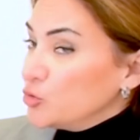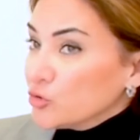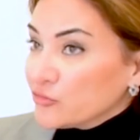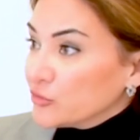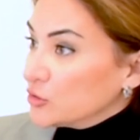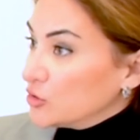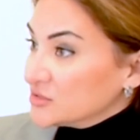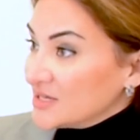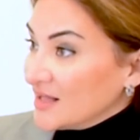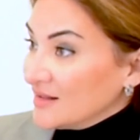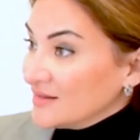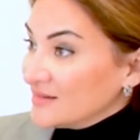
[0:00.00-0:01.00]
beautiful
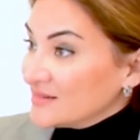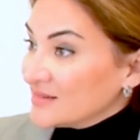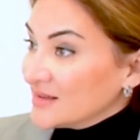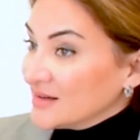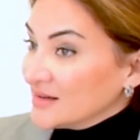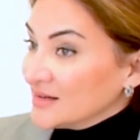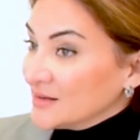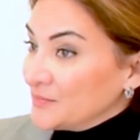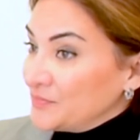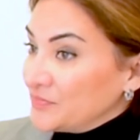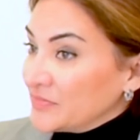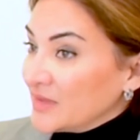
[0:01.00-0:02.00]
hotels. Um,
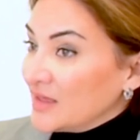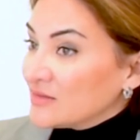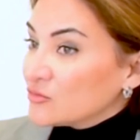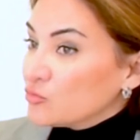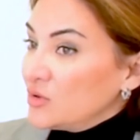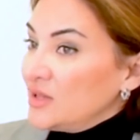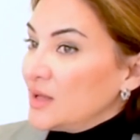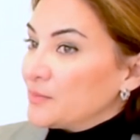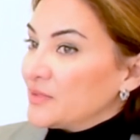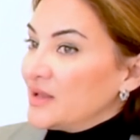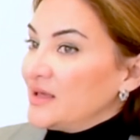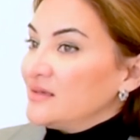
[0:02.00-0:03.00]
it's really a
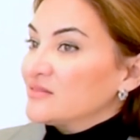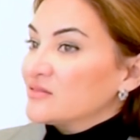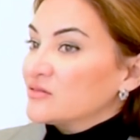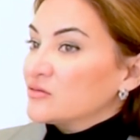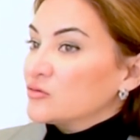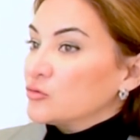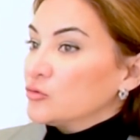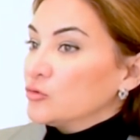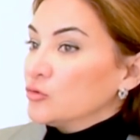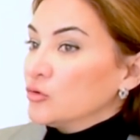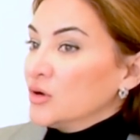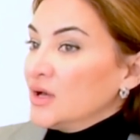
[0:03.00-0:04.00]
place to
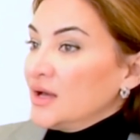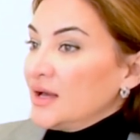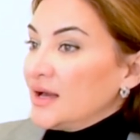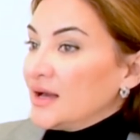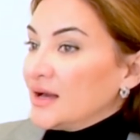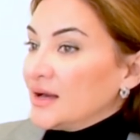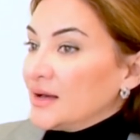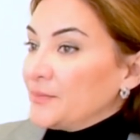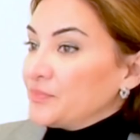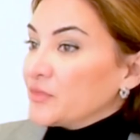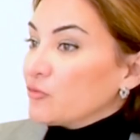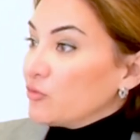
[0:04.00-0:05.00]
um,
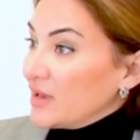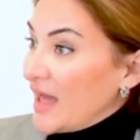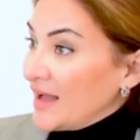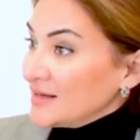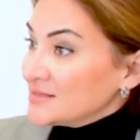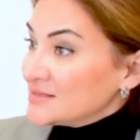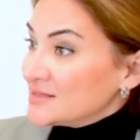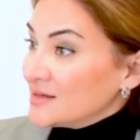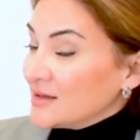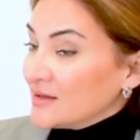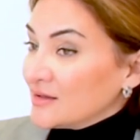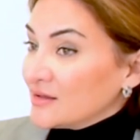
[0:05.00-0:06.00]
relax. Mm.
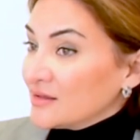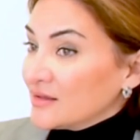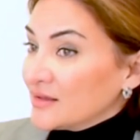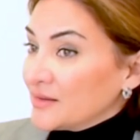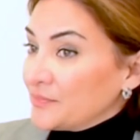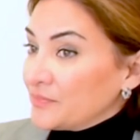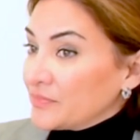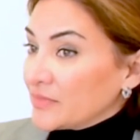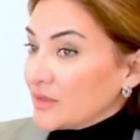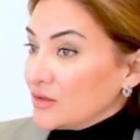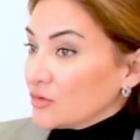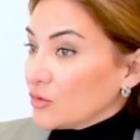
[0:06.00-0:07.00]
Uh,
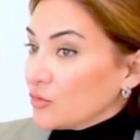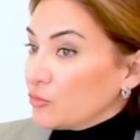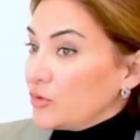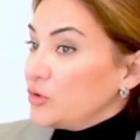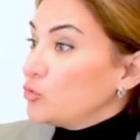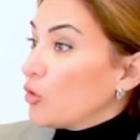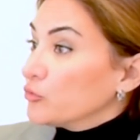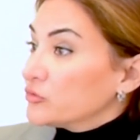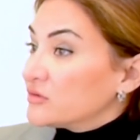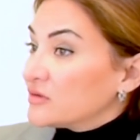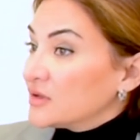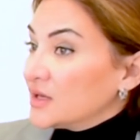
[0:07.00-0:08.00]
you know, we
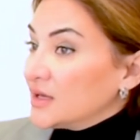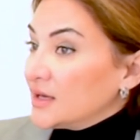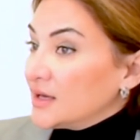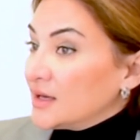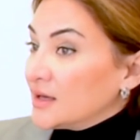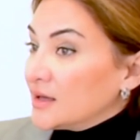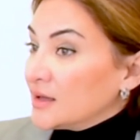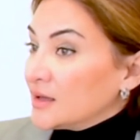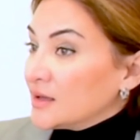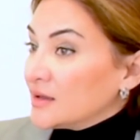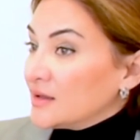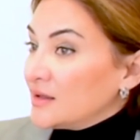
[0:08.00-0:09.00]
don't...
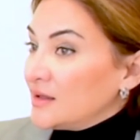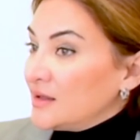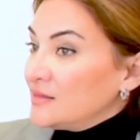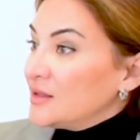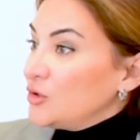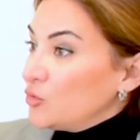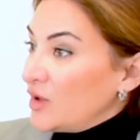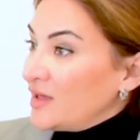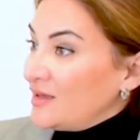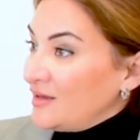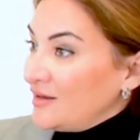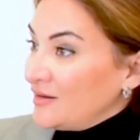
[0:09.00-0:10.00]
Uh, in the U A
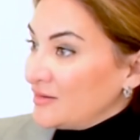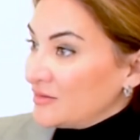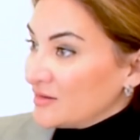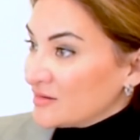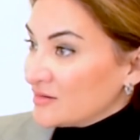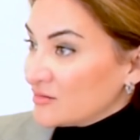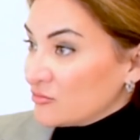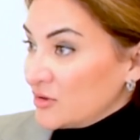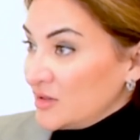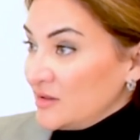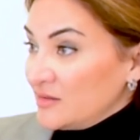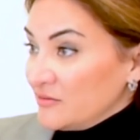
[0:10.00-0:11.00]
E, this is
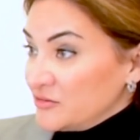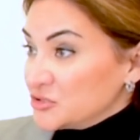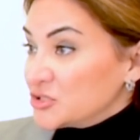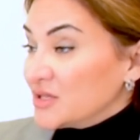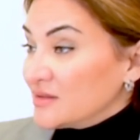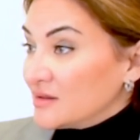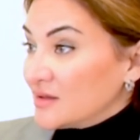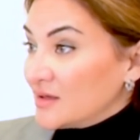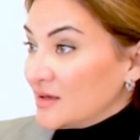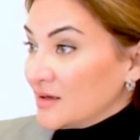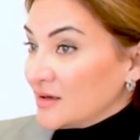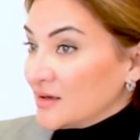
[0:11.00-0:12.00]
really the vision.
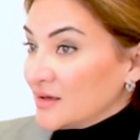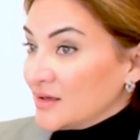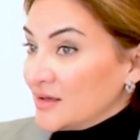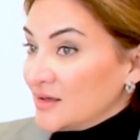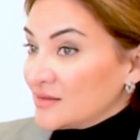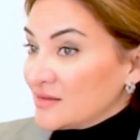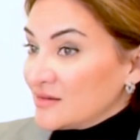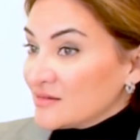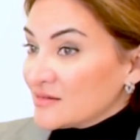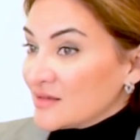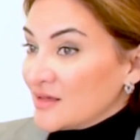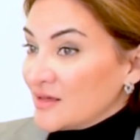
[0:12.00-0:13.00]
Uh, it is
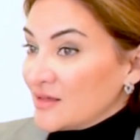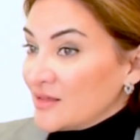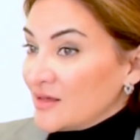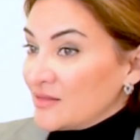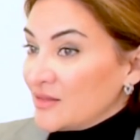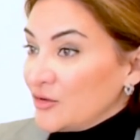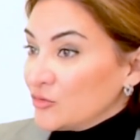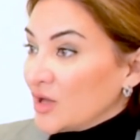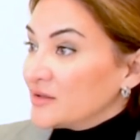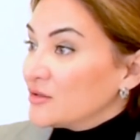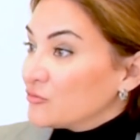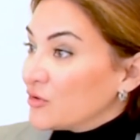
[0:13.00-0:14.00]
uh, the
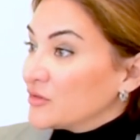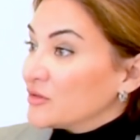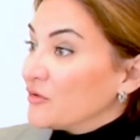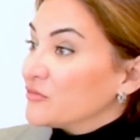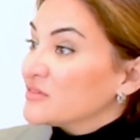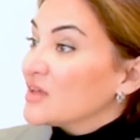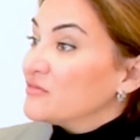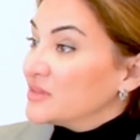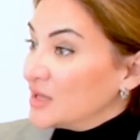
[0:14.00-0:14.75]
united front of seven